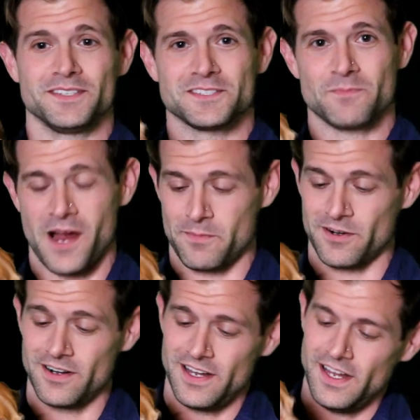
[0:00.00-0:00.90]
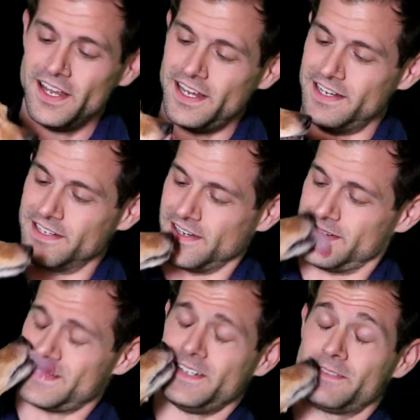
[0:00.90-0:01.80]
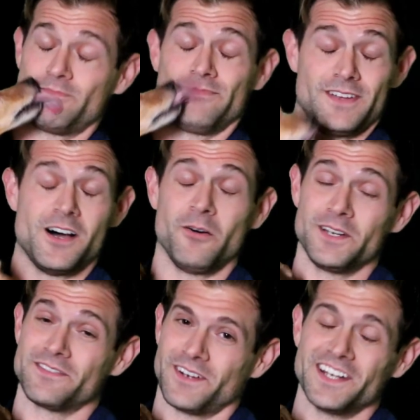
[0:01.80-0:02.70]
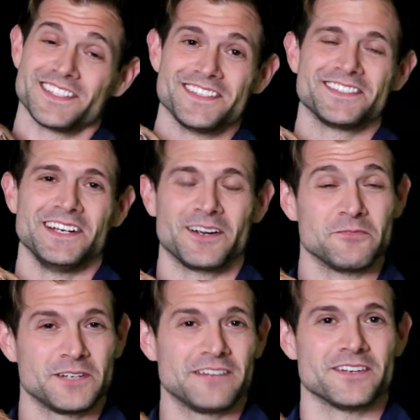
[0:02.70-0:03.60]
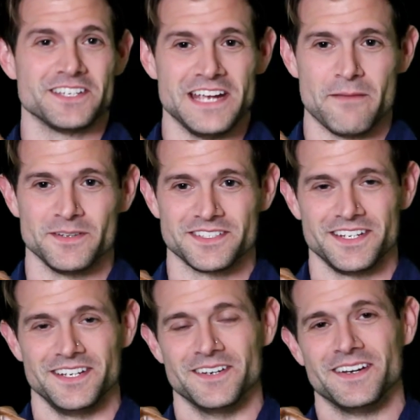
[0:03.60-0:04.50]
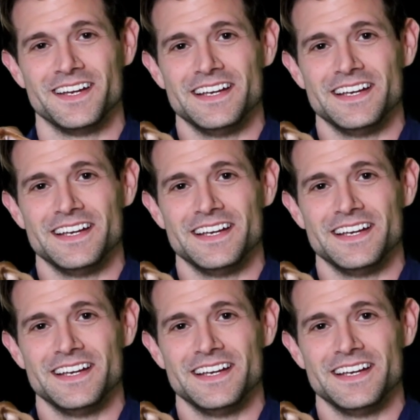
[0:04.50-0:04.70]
This is Piper, and uh, she's always very sincere in whatever she happens to do.